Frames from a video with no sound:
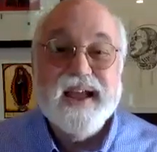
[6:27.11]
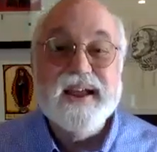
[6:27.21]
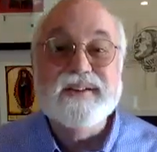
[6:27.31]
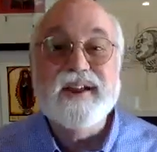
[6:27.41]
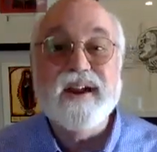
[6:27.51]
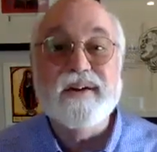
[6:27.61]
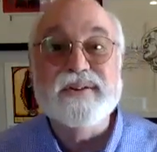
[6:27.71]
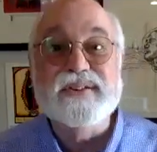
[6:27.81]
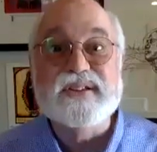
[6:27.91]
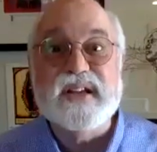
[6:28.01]
And
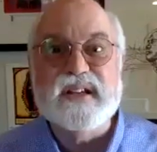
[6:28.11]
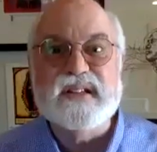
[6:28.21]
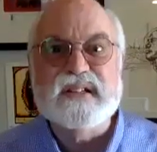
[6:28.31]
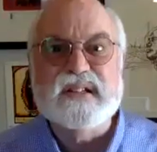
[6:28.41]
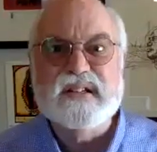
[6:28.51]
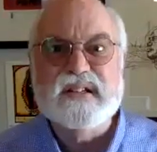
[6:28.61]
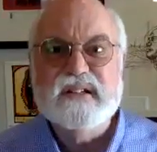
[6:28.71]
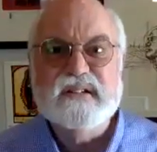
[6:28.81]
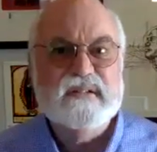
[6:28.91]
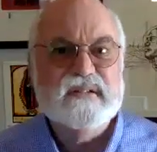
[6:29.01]
Taryn says,
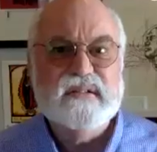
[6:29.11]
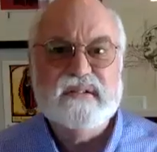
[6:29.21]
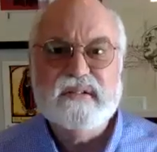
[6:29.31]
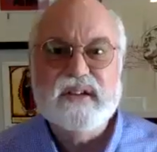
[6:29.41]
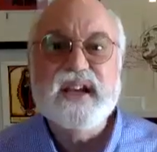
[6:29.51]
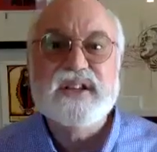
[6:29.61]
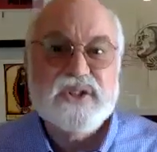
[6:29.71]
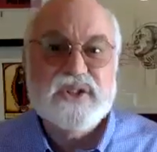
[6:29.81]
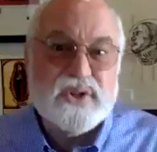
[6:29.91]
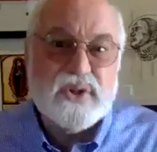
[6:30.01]
"It's
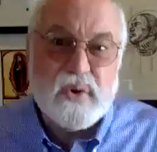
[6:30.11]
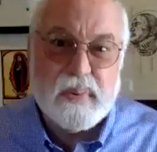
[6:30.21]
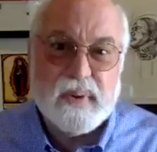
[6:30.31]
soup."